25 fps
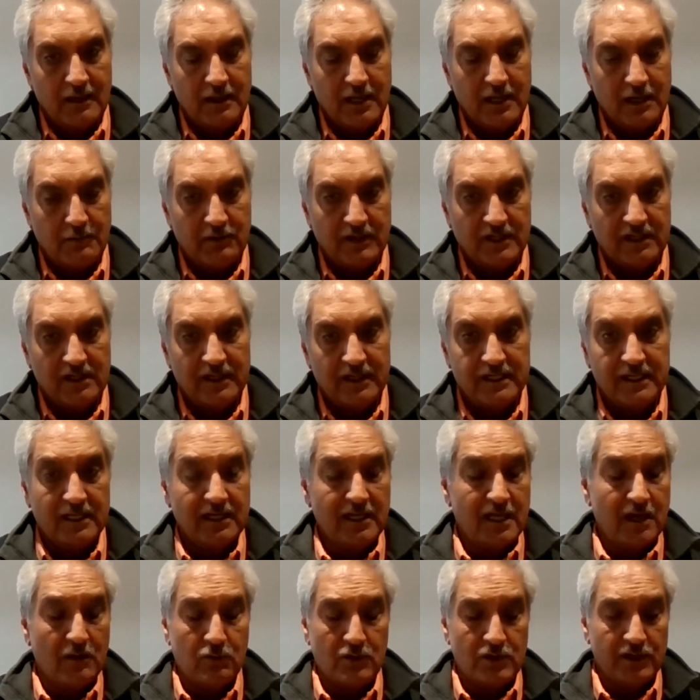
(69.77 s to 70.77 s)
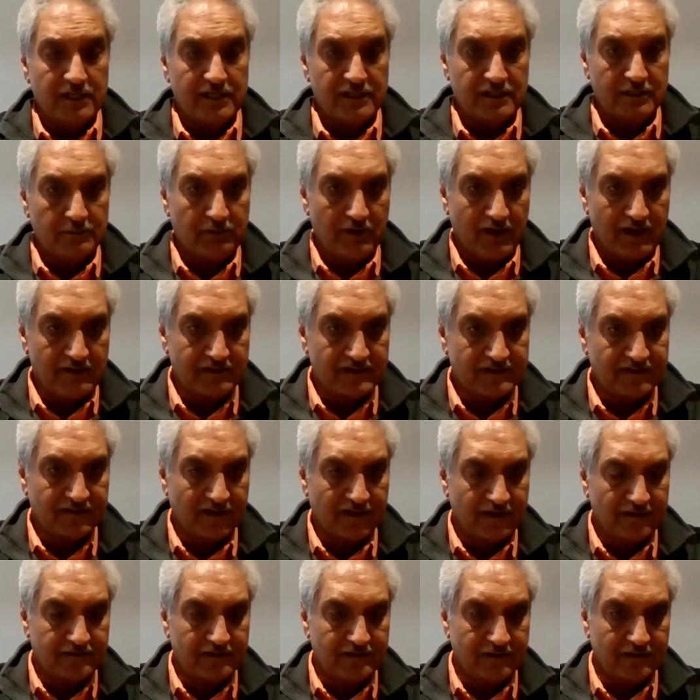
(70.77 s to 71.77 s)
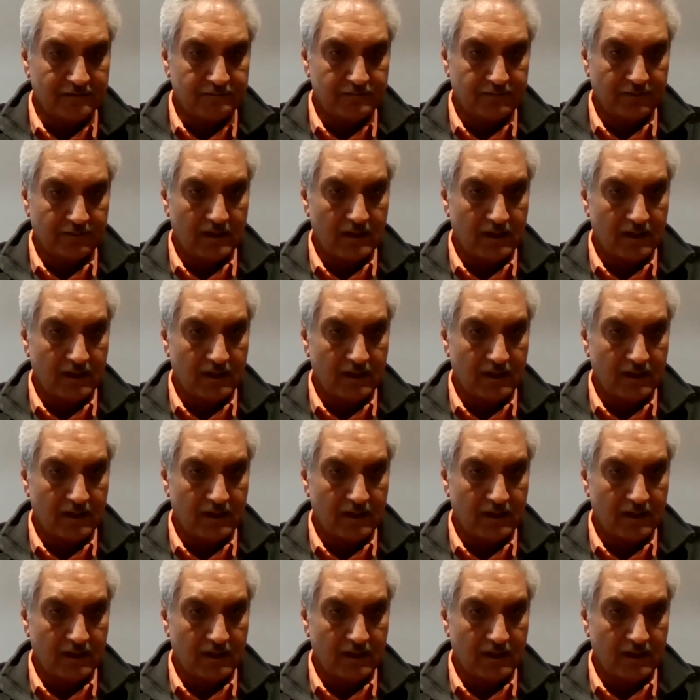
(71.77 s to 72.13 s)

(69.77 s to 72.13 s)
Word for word: Uh, but clinically, I work in the private sector,